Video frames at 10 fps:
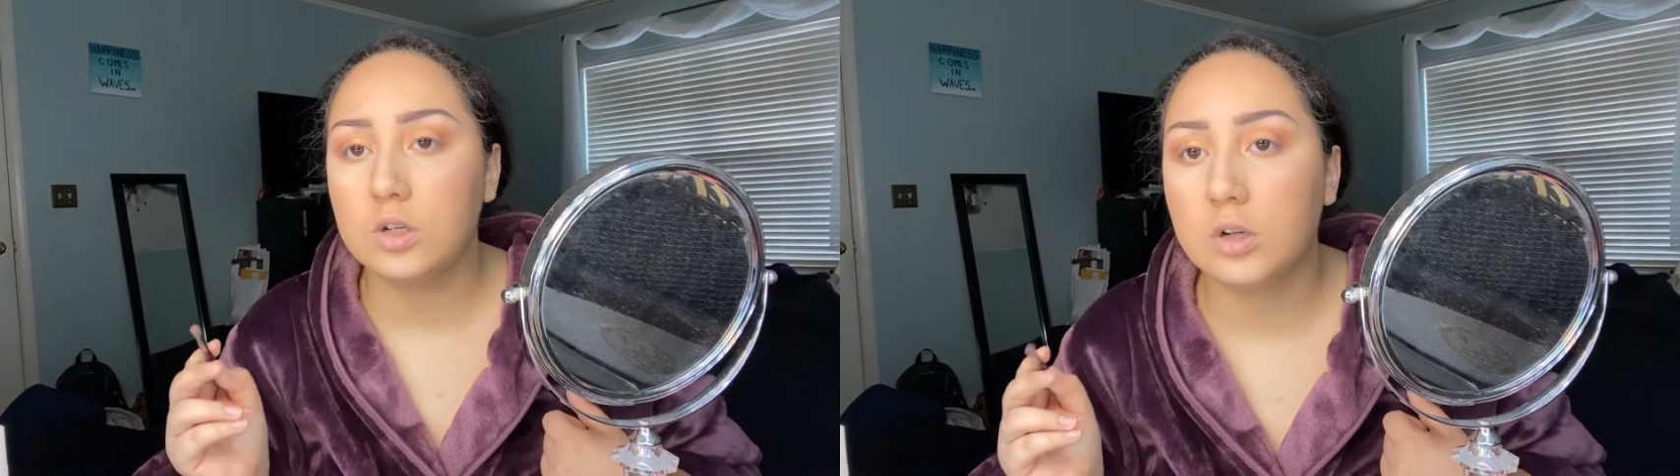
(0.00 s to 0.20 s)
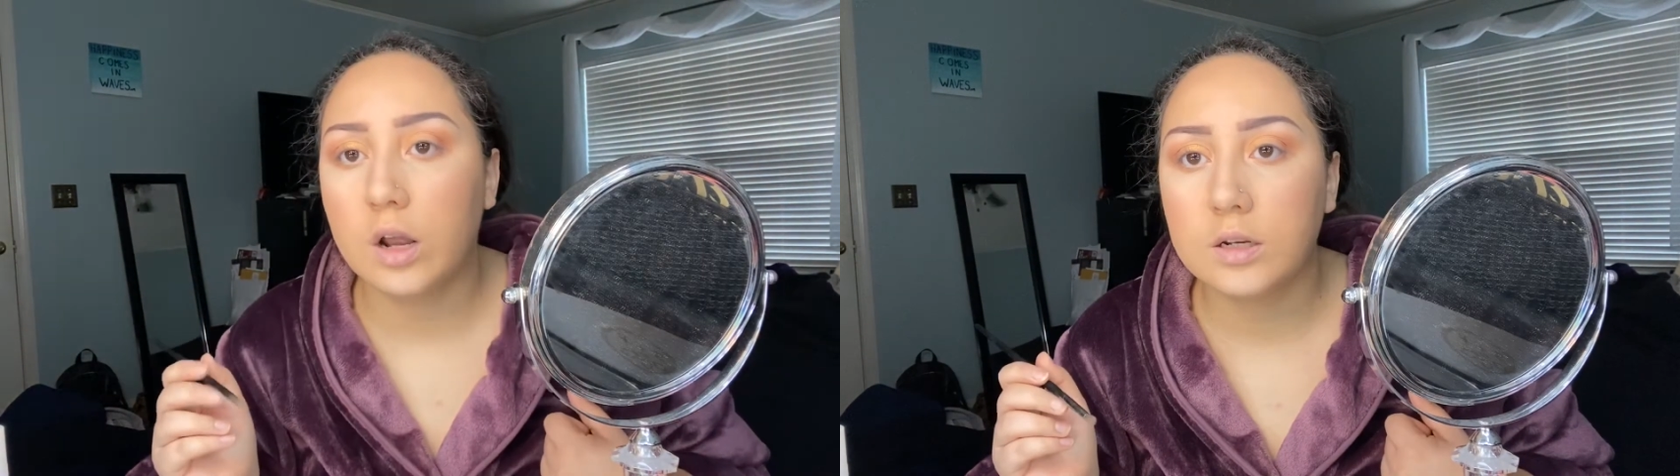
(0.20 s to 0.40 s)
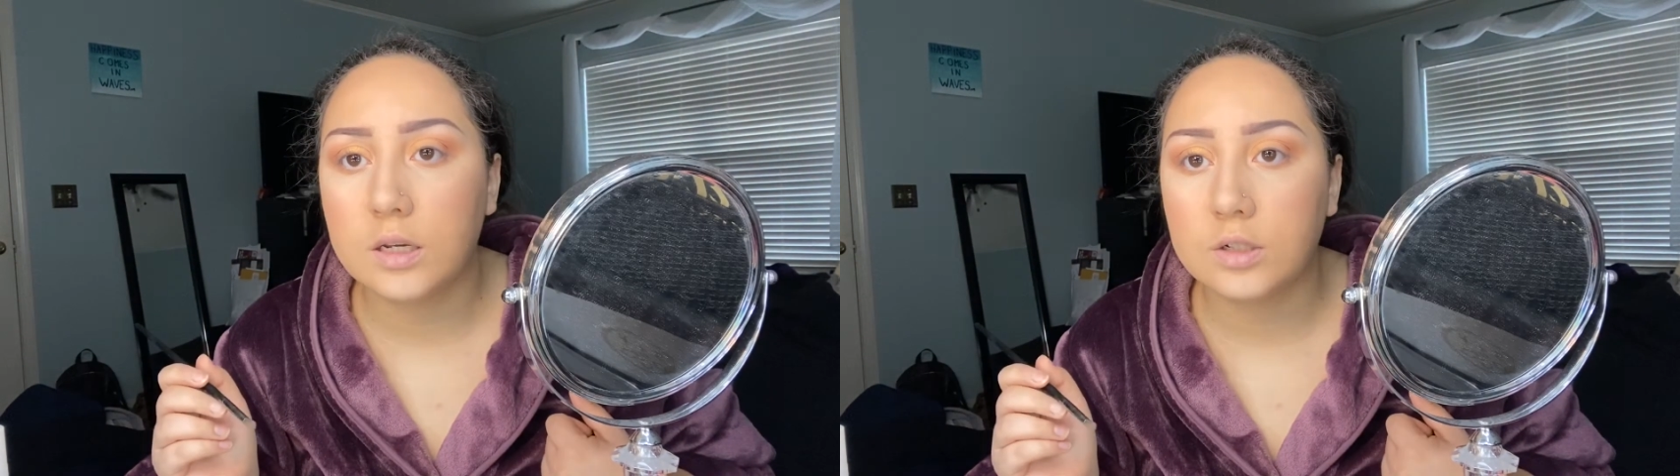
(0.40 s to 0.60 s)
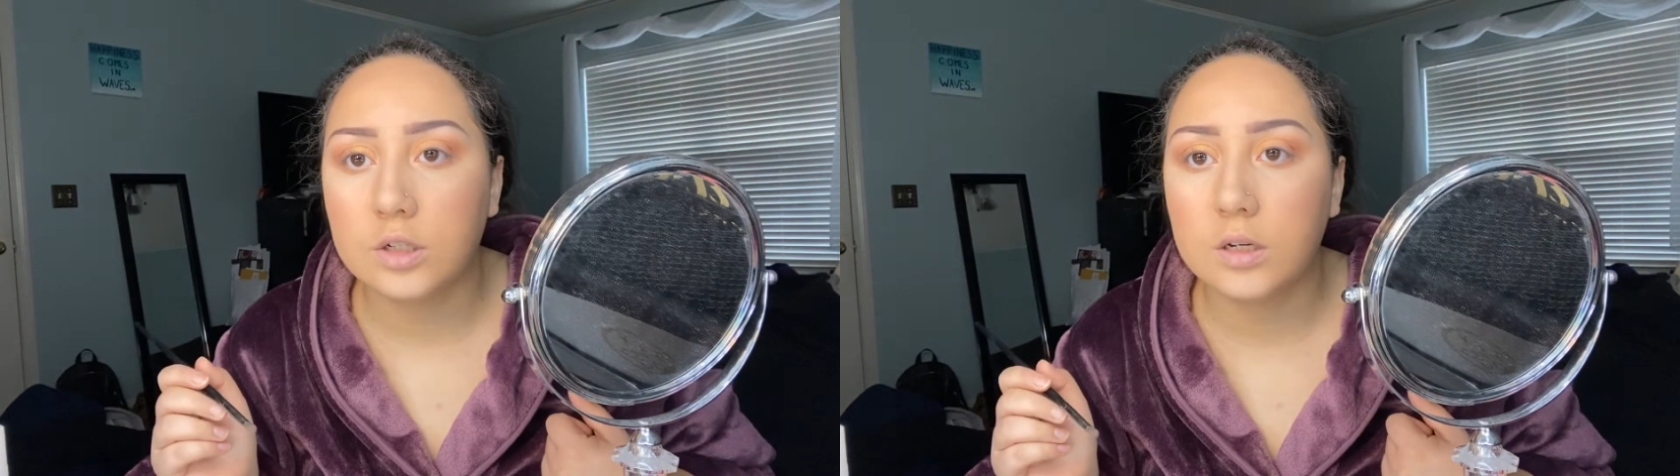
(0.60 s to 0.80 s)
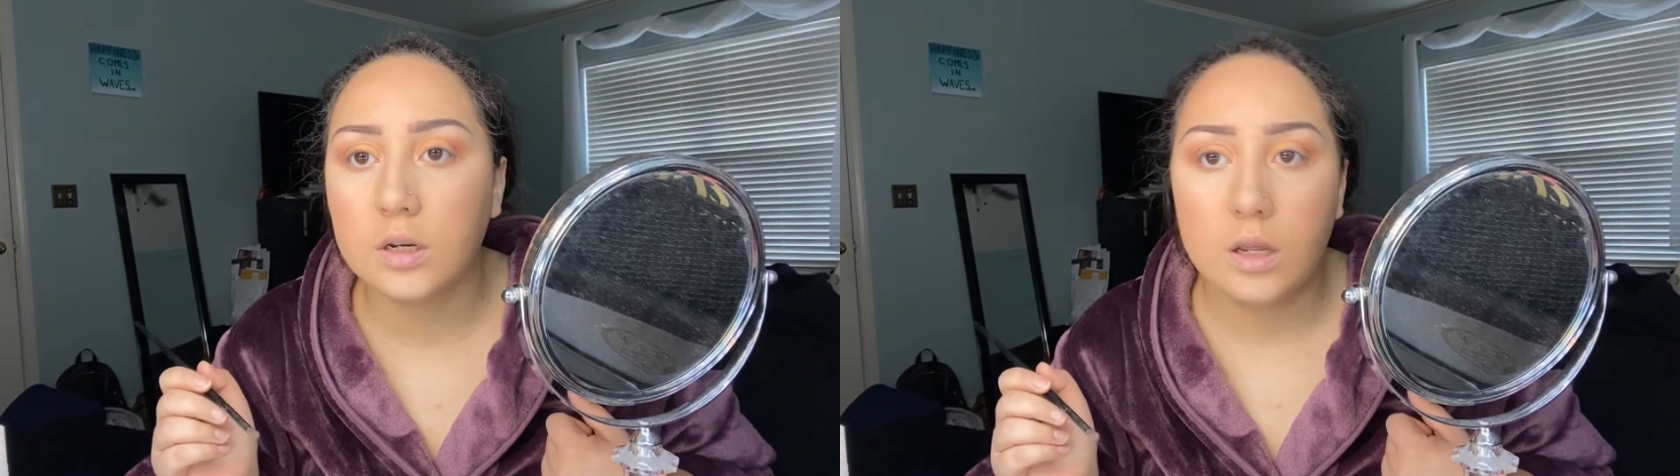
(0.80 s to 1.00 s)
draw
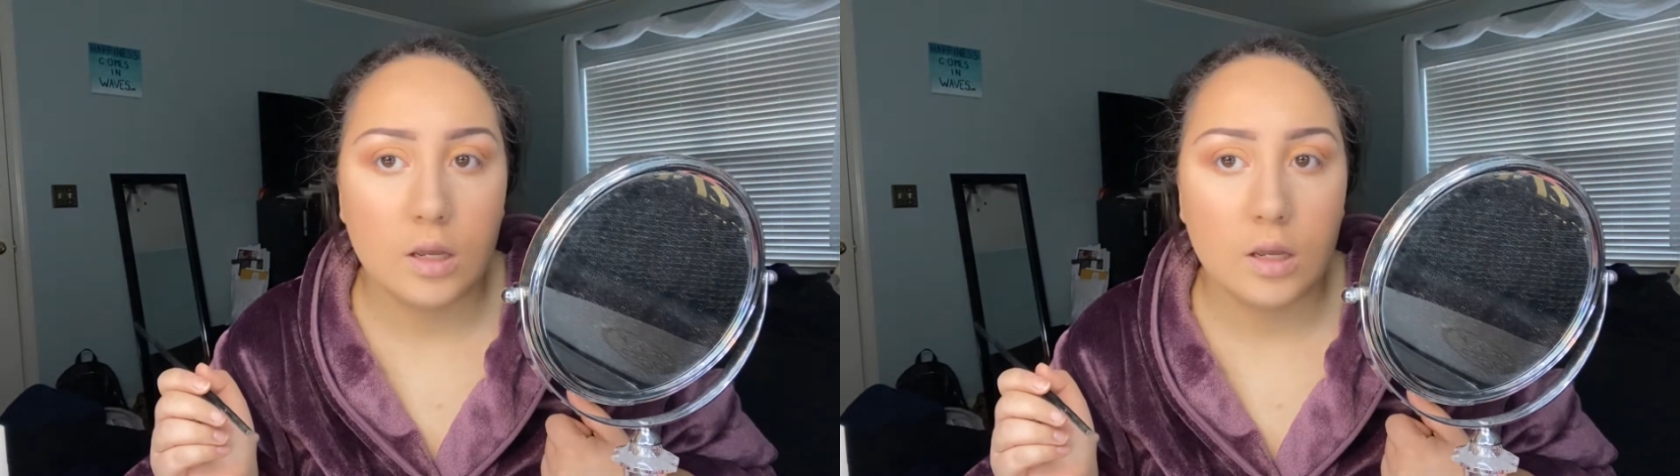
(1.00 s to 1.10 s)
attention